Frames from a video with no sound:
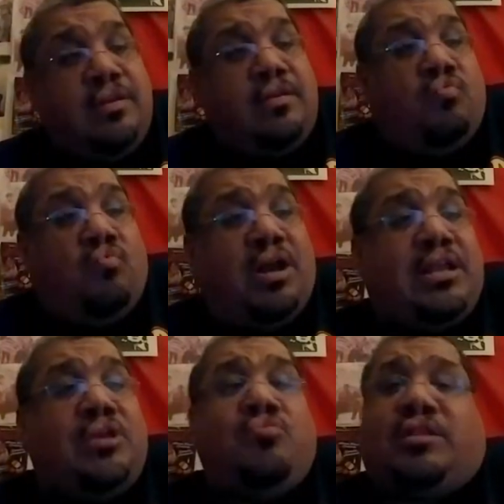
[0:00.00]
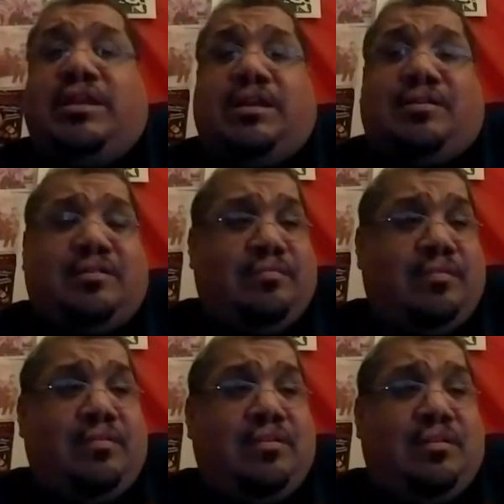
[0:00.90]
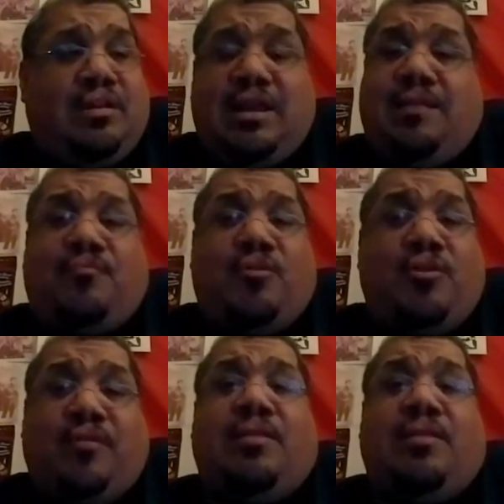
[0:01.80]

What do you think? If you're